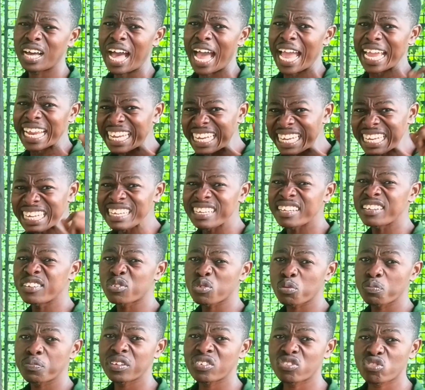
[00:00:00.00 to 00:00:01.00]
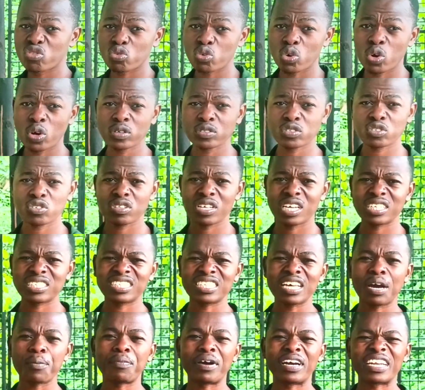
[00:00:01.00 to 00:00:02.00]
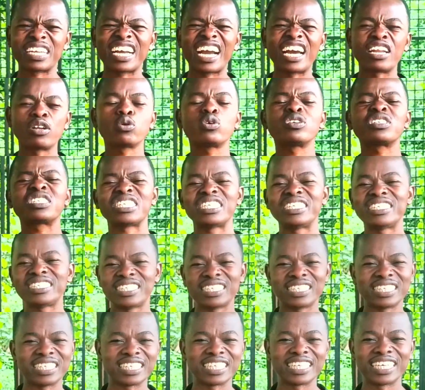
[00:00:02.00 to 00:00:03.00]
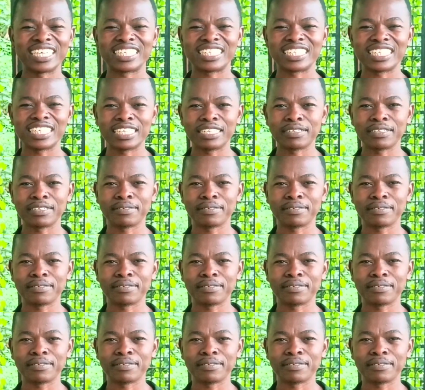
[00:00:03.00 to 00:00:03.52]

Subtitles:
I need it to be strong so that someone cannot easily get in.